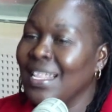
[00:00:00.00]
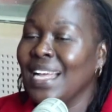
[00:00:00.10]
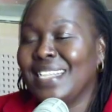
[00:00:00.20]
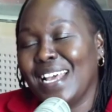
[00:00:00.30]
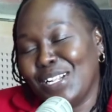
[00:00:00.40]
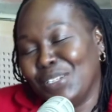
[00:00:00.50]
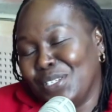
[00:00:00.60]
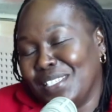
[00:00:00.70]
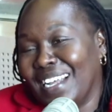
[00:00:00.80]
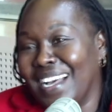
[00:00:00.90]
that tells you
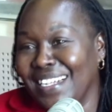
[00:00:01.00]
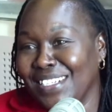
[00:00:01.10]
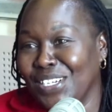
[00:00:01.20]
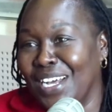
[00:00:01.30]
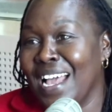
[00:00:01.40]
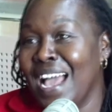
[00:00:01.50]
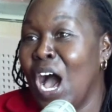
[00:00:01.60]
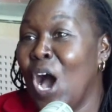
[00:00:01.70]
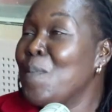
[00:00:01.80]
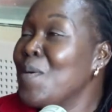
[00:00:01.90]
is a culture.
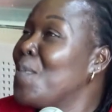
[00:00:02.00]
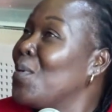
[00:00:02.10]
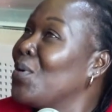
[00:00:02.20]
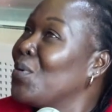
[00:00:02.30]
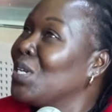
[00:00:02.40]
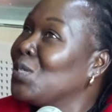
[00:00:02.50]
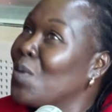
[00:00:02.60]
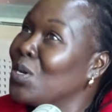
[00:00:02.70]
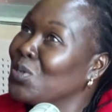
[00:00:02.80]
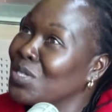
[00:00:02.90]
Yes. How people
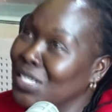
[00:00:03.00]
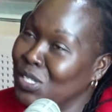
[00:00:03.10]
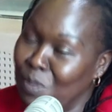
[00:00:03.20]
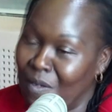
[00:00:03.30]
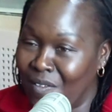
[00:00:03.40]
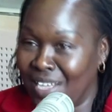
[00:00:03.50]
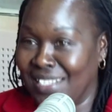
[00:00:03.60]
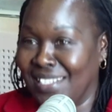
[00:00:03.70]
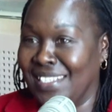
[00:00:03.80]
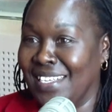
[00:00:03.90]
respond to their
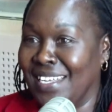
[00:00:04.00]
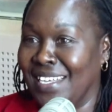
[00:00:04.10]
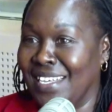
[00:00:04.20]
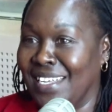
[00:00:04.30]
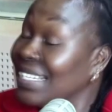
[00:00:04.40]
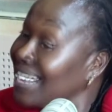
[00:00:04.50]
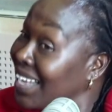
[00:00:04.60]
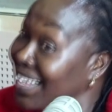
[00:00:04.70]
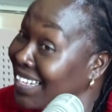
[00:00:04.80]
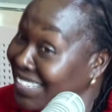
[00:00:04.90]
supervisors. That's a
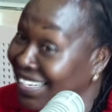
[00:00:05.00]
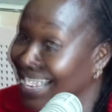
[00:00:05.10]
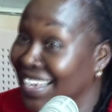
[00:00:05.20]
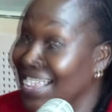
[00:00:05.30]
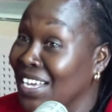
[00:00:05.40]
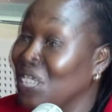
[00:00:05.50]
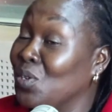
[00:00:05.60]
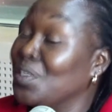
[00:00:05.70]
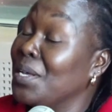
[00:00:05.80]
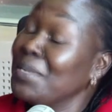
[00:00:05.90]
culture.
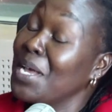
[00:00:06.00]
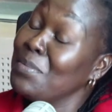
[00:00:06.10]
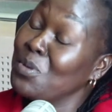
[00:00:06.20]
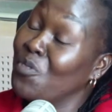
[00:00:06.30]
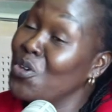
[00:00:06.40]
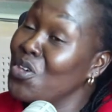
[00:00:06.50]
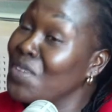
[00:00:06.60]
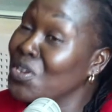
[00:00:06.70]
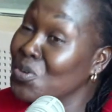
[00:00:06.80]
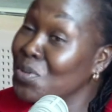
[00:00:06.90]
So sometimes before you
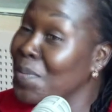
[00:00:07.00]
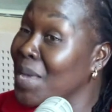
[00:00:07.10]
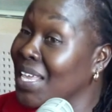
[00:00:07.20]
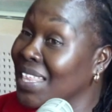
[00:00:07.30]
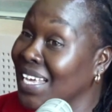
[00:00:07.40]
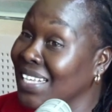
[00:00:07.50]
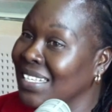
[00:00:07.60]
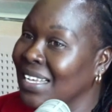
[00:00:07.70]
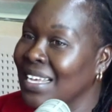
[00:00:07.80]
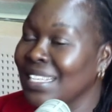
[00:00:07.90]
even do the big things,
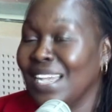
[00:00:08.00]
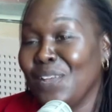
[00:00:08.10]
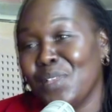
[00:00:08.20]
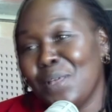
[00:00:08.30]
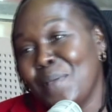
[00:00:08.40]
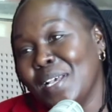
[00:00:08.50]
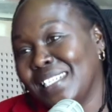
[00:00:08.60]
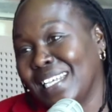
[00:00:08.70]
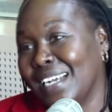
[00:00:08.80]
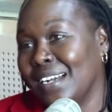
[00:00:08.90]
mm. start with the
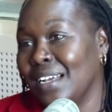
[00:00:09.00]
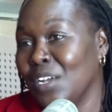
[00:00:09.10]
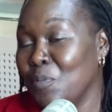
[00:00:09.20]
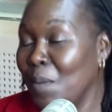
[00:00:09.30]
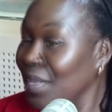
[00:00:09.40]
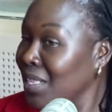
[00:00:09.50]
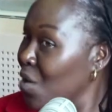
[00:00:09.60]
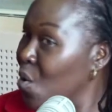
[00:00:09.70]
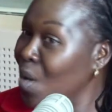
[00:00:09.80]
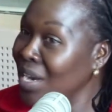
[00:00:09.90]
basic. Yes. Remember
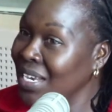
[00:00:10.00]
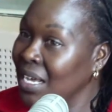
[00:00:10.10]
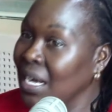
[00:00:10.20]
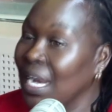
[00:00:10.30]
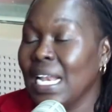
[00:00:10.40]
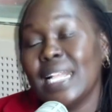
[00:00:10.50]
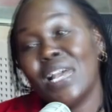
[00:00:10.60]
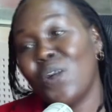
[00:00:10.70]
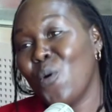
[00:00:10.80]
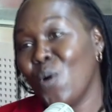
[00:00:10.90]
the gourd? Yes. Clean
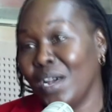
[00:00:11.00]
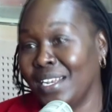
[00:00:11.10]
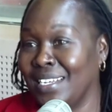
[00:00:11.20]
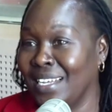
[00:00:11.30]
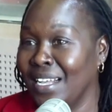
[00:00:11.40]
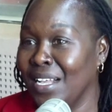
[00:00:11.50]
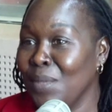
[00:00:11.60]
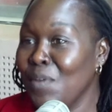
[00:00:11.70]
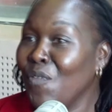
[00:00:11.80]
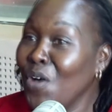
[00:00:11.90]
the gourd.
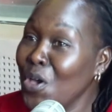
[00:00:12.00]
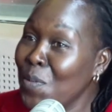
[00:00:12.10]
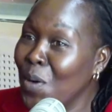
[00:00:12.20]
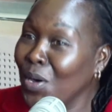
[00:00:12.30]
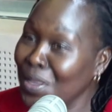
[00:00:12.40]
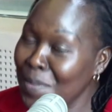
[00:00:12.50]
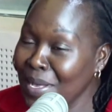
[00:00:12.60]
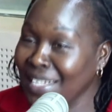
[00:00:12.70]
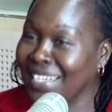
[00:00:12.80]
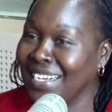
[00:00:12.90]
Yes. Before you pour the
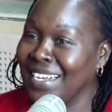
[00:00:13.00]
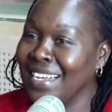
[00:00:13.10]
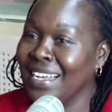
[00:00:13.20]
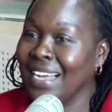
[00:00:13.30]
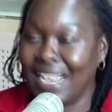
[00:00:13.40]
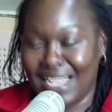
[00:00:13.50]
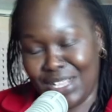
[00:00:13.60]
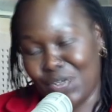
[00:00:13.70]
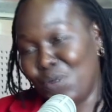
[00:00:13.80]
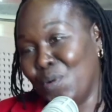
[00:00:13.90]
milk, yes. clean
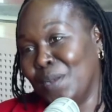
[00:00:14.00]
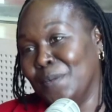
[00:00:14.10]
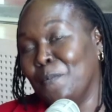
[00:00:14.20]
the gourd.